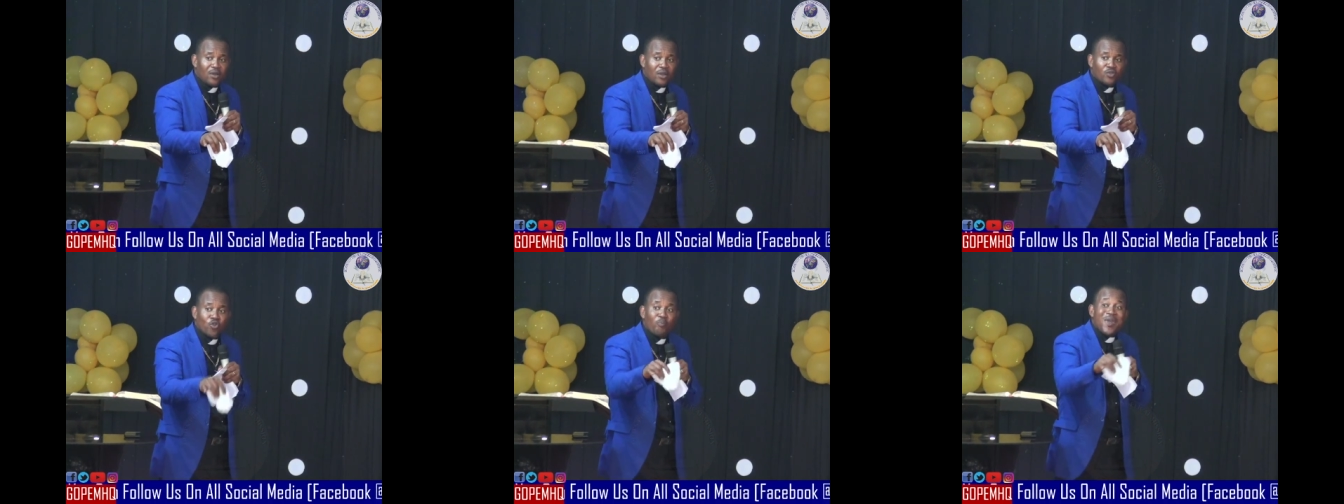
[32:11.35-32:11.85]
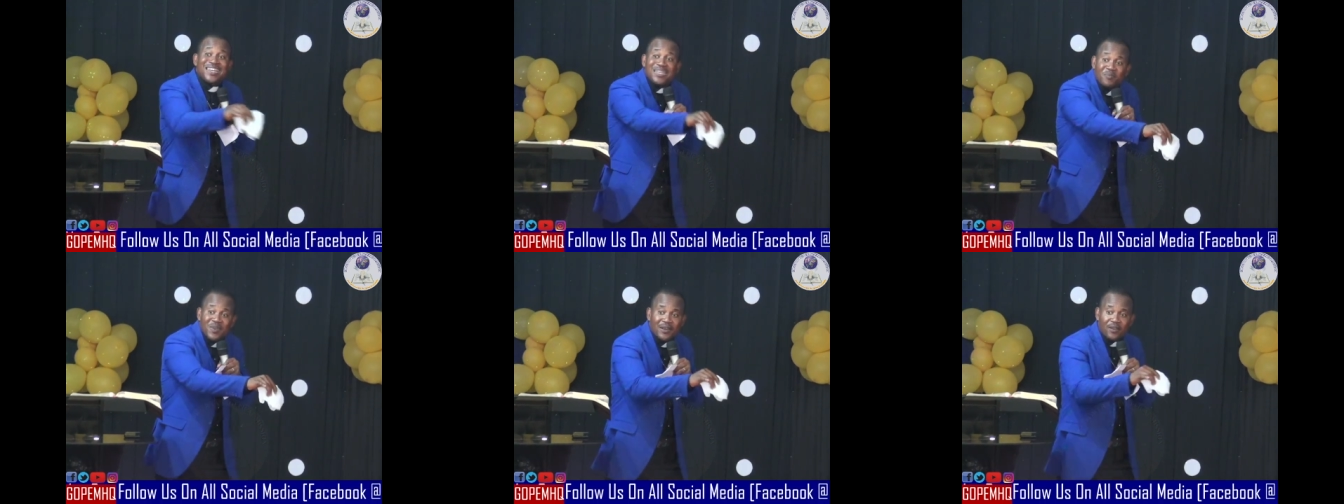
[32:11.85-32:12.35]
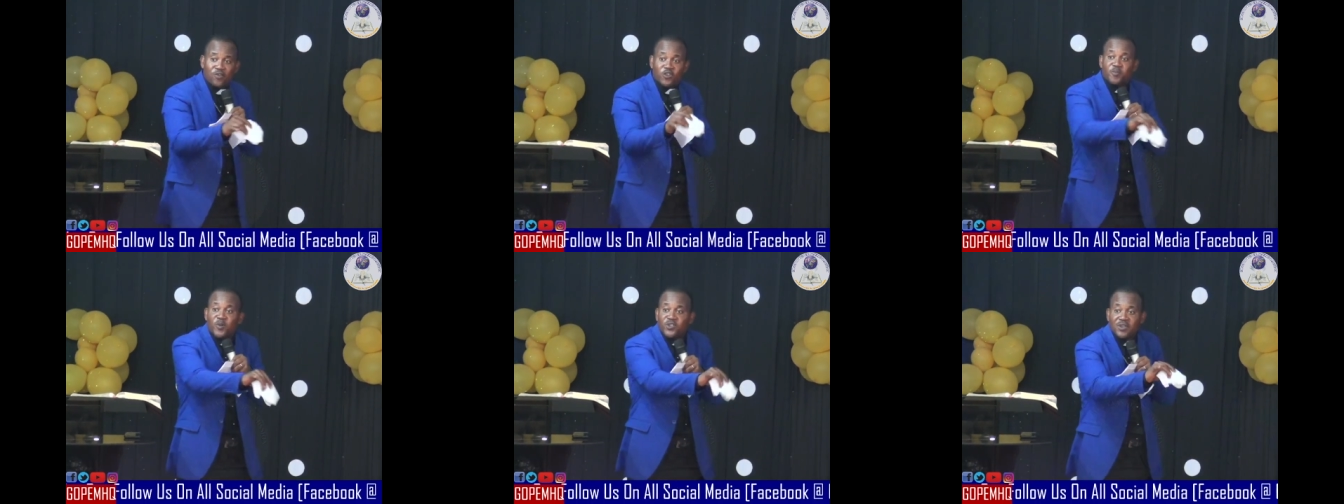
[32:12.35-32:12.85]
to pay the bill, to
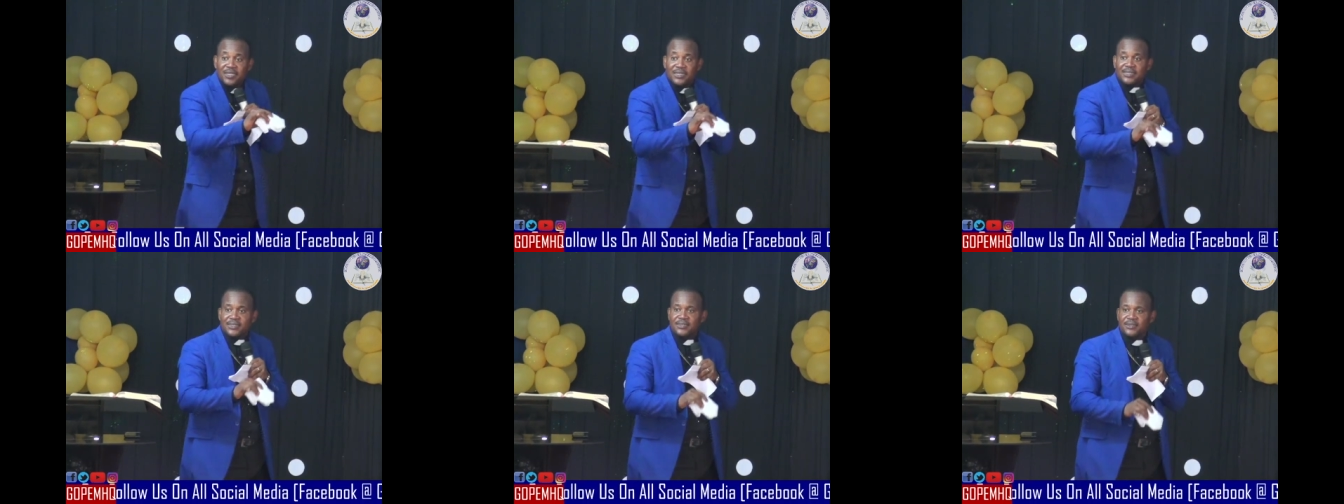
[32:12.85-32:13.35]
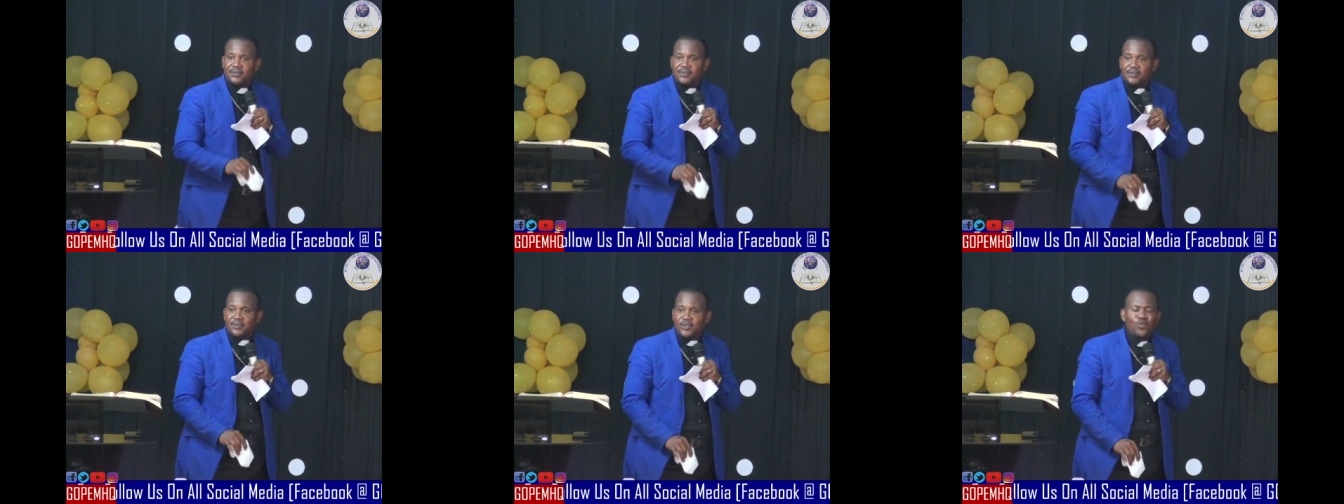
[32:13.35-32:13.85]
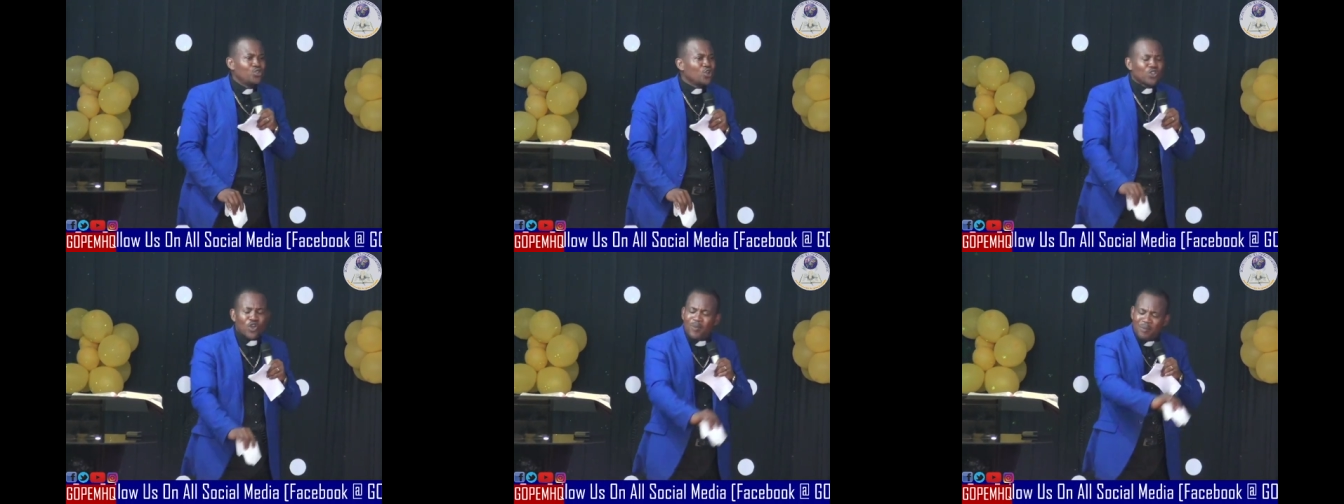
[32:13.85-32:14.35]
sponsor it. You just
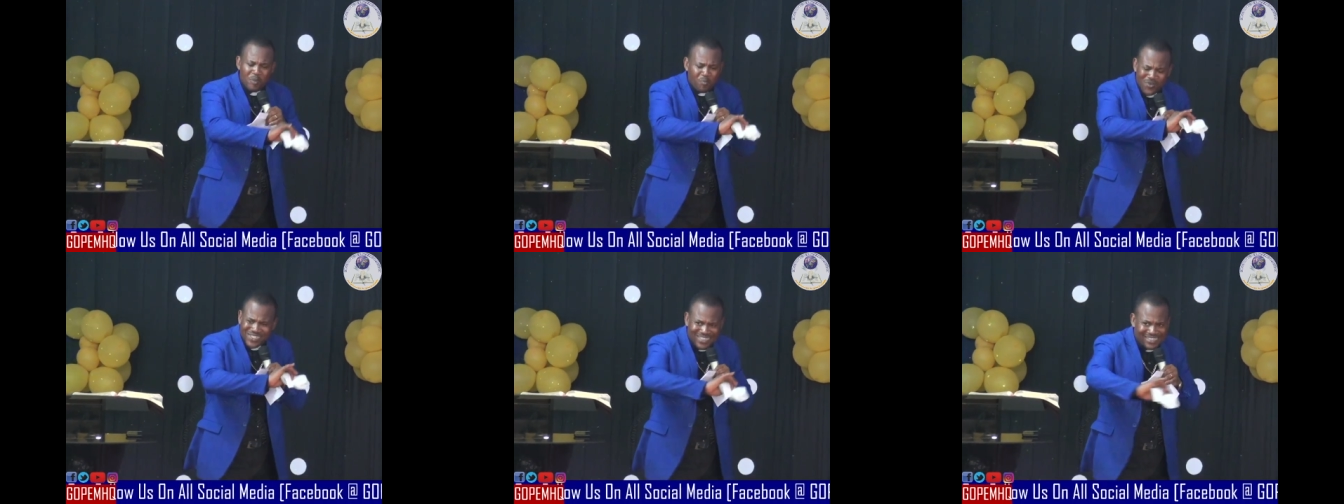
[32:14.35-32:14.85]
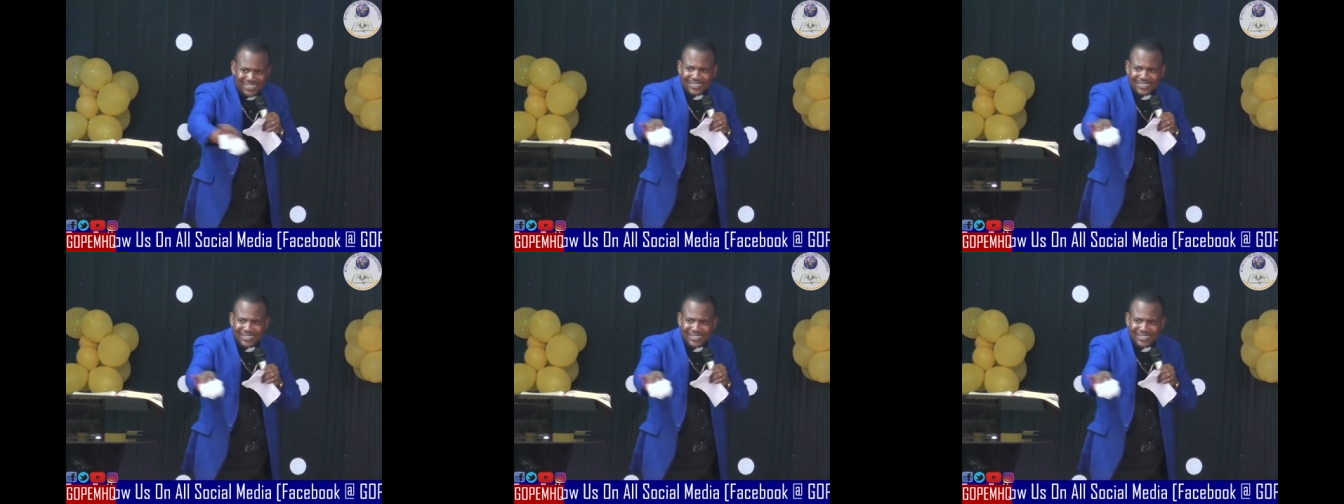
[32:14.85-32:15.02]
come and be preaching.